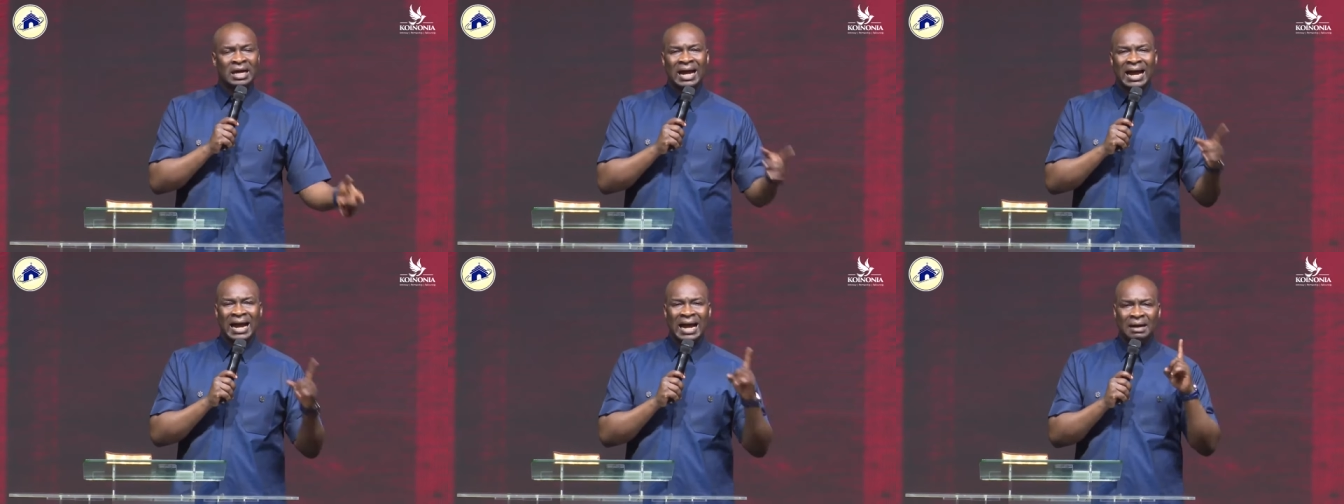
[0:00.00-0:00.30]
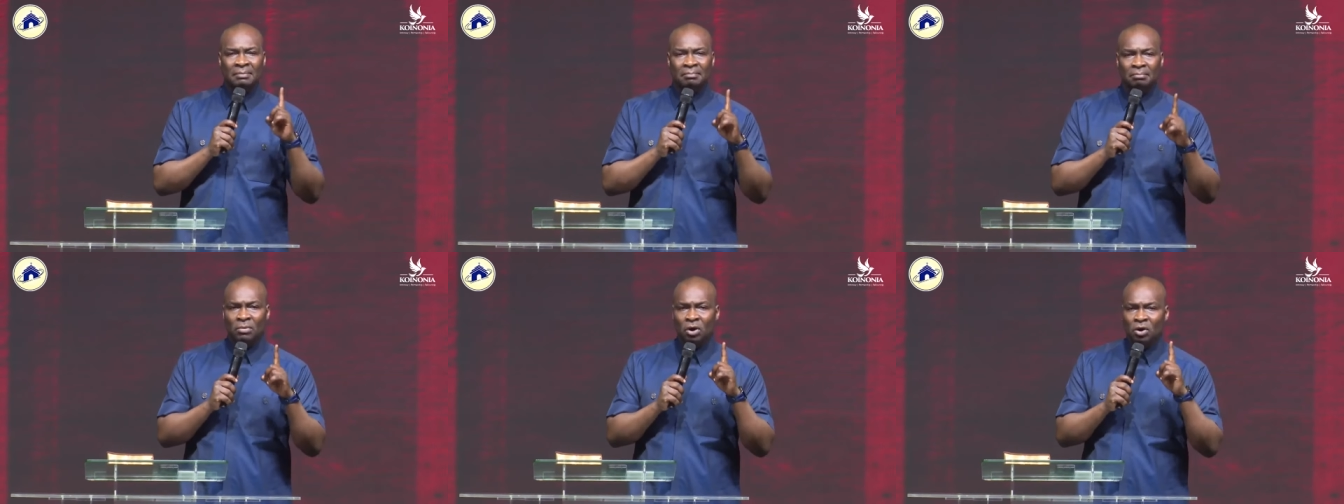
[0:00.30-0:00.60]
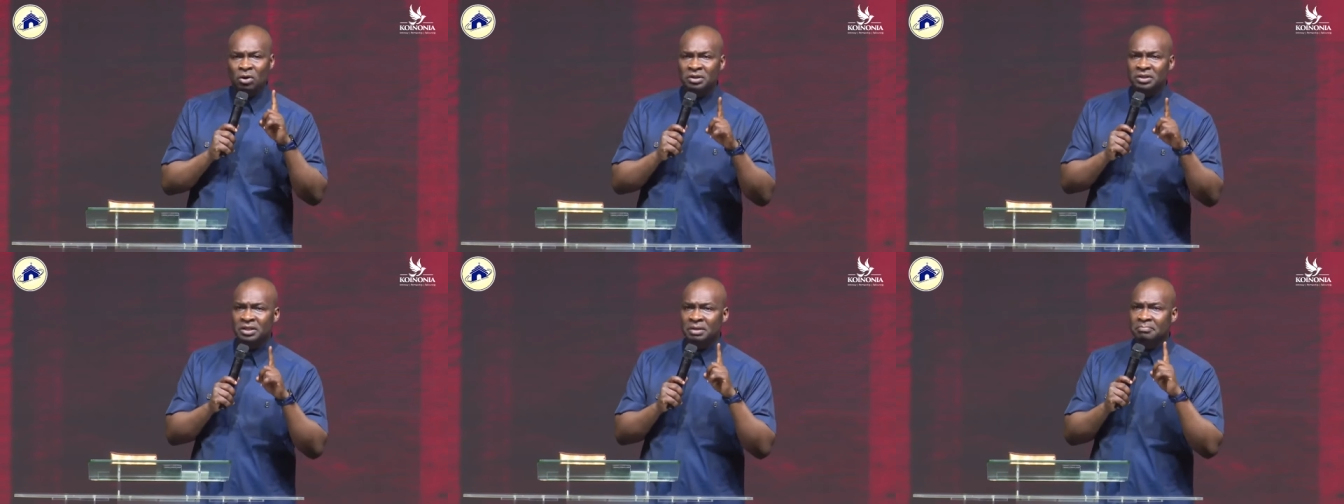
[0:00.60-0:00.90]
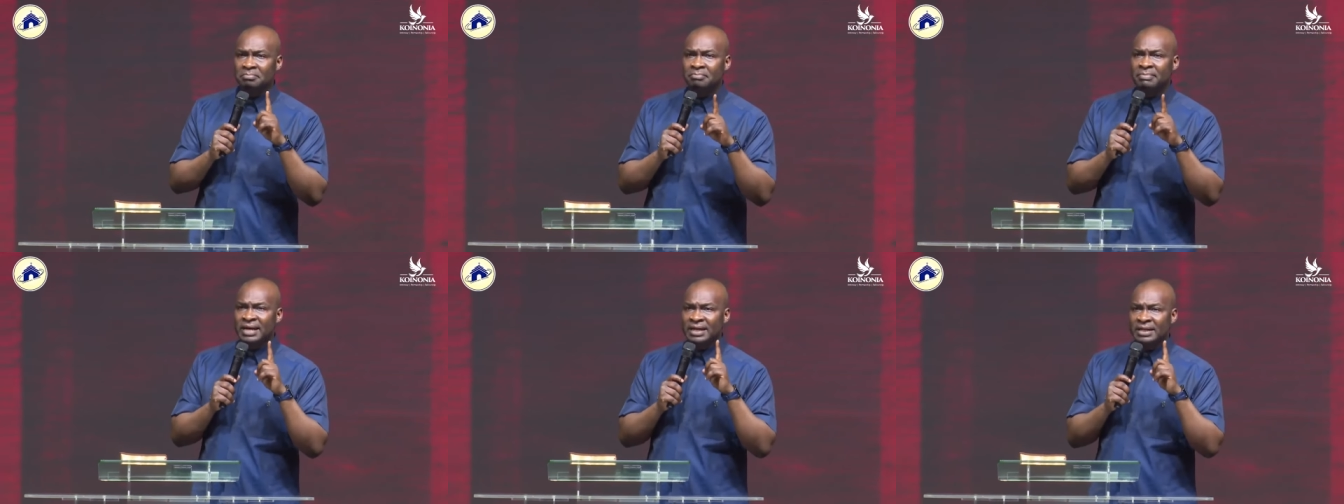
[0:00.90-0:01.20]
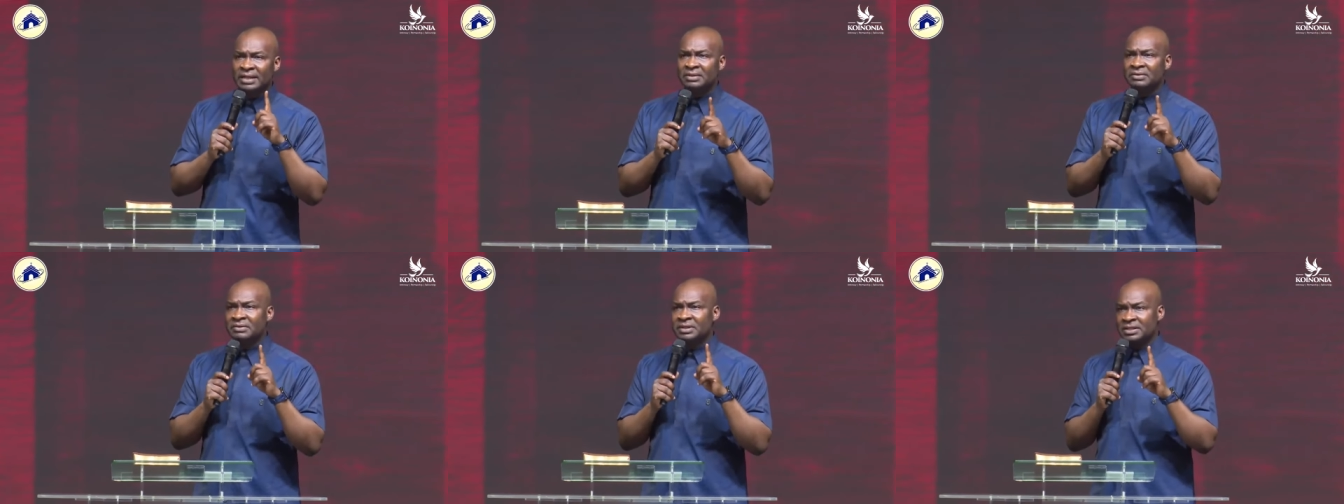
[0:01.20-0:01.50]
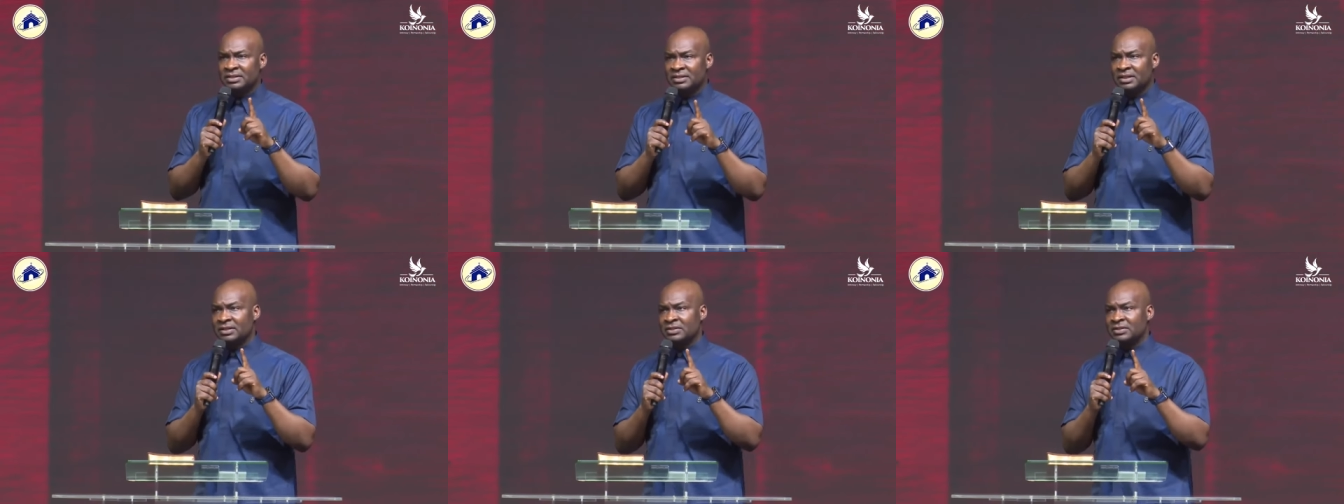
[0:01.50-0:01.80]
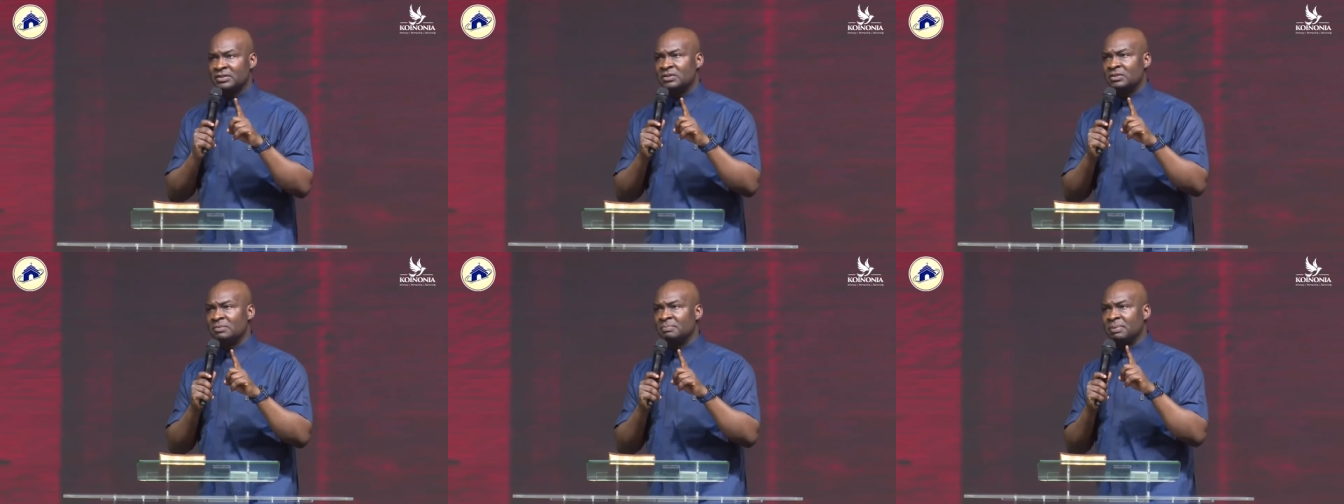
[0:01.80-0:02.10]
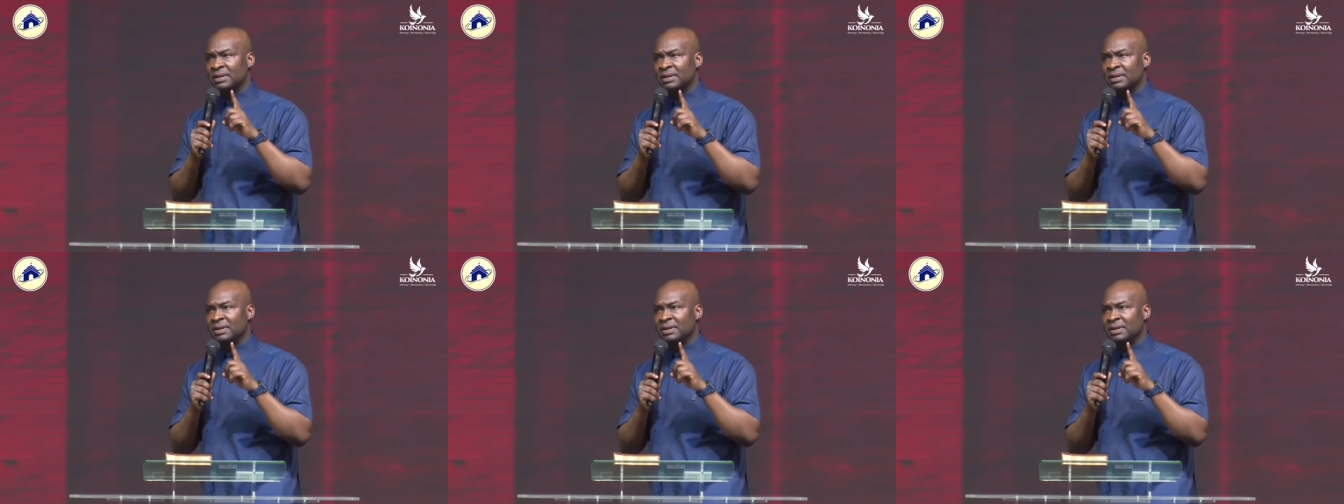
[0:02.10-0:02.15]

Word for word: Among the many reasons,